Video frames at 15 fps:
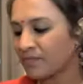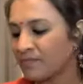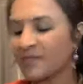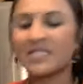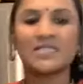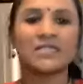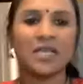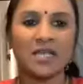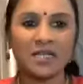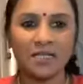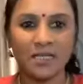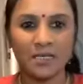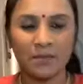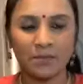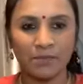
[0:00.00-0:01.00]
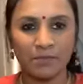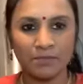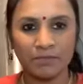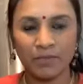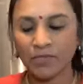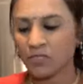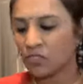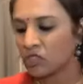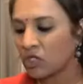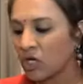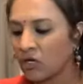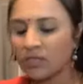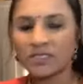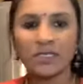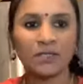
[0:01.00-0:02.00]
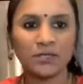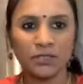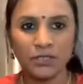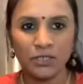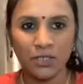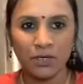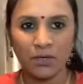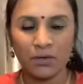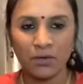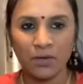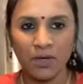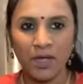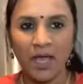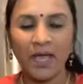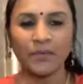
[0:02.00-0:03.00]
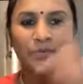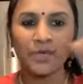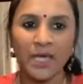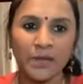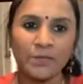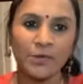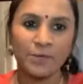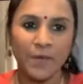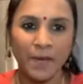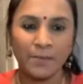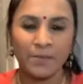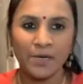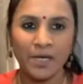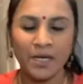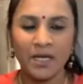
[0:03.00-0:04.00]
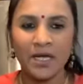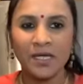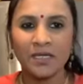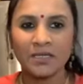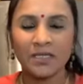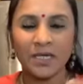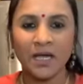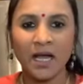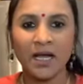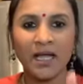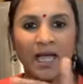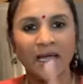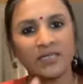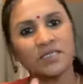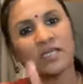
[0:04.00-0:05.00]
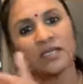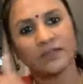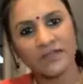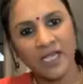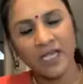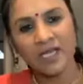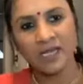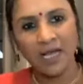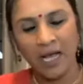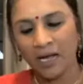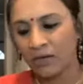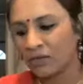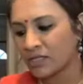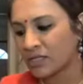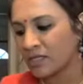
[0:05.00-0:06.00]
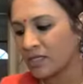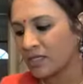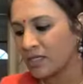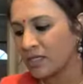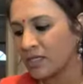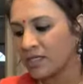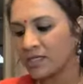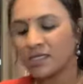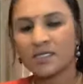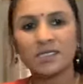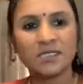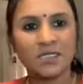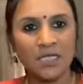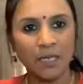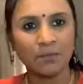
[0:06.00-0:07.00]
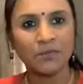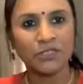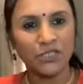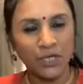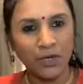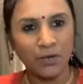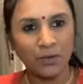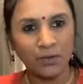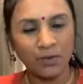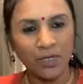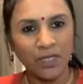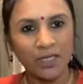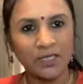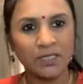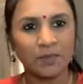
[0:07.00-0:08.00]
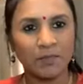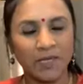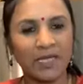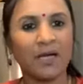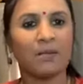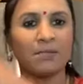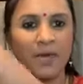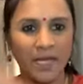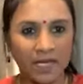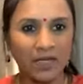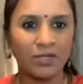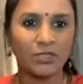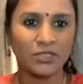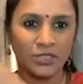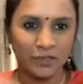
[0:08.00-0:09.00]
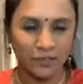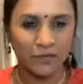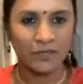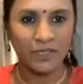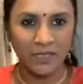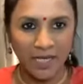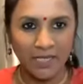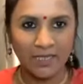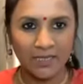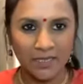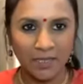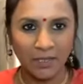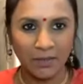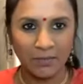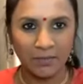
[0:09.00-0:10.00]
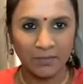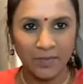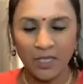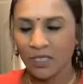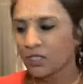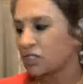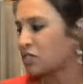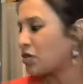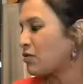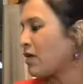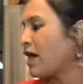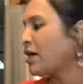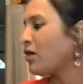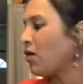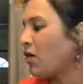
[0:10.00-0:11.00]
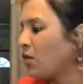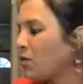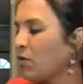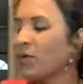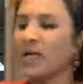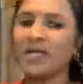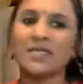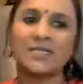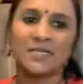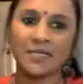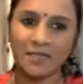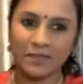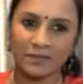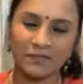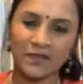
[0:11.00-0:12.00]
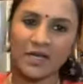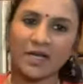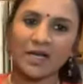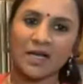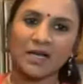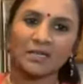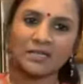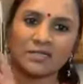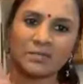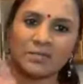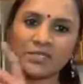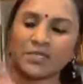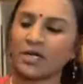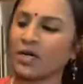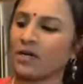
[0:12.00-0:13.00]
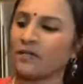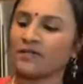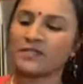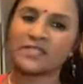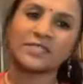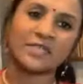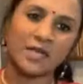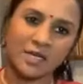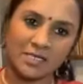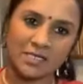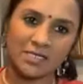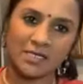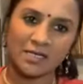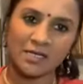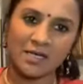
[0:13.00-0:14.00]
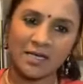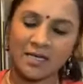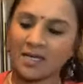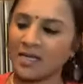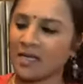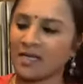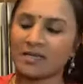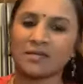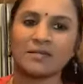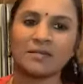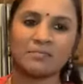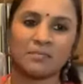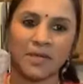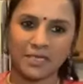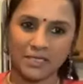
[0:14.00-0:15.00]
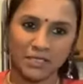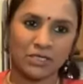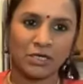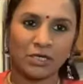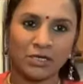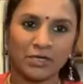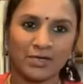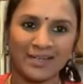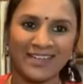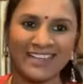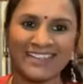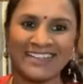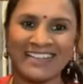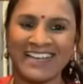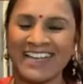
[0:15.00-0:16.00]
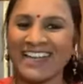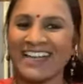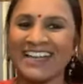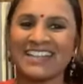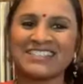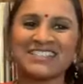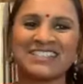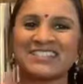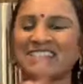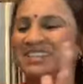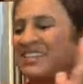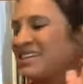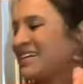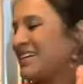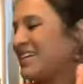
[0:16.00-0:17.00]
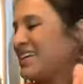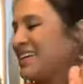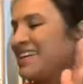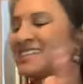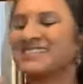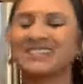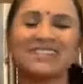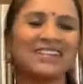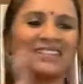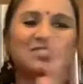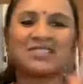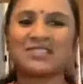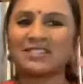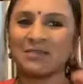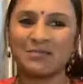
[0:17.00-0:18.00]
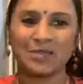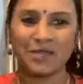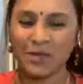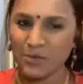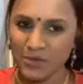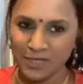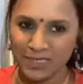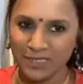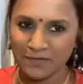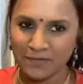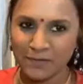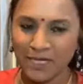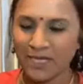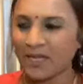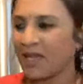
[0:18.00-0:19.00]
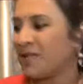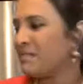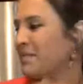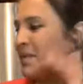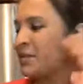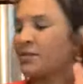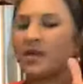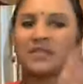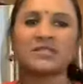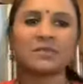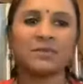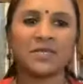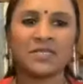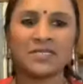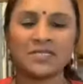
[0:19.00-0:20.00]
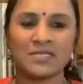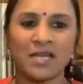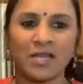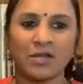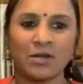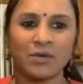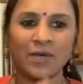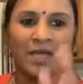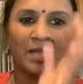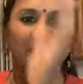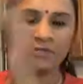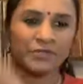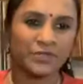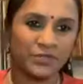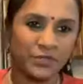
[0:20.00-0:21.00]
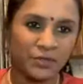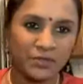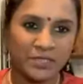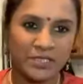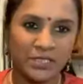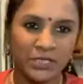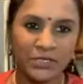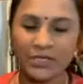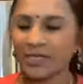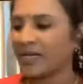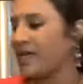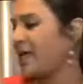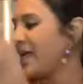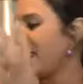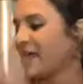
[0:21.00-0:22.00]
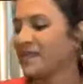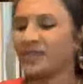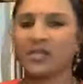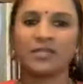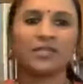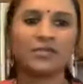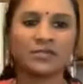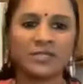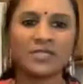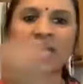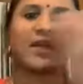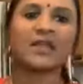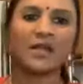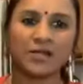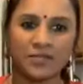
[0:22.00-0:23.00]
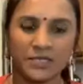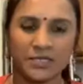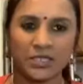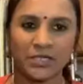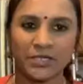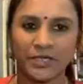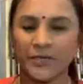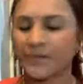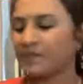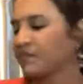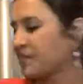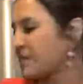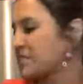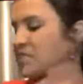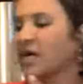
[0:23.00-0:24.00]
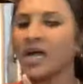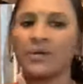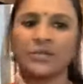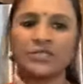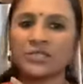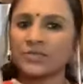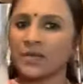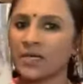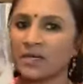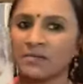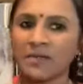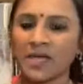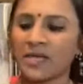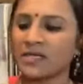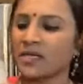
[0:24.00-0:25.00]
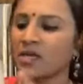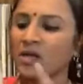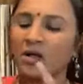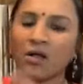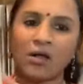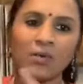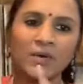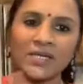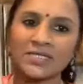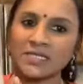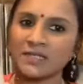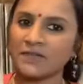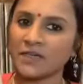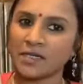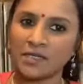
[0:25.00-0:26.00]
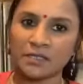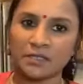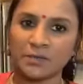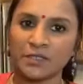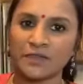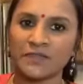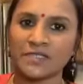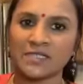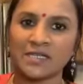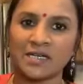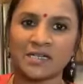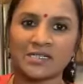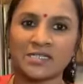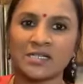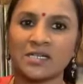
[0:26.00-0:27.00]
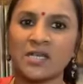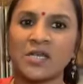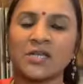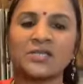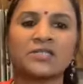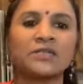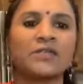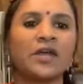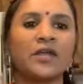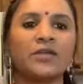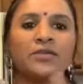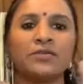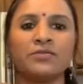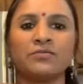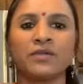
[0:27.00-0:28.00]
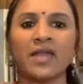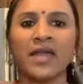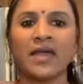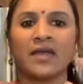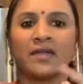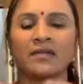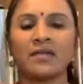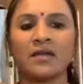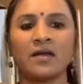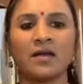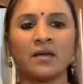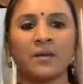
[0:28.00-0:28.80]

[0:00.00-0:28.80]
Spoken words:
mistakenly put salt in the dough and then remember that I had to have taken out some dough to become my culture for the next time. So I always leave a little bit of starter in my jar. it's just something that works for me. Many recipes say go ahead and put the whole starter and then, you know, take out starter. So I would just recommend always leaving a little bit of starter so that you can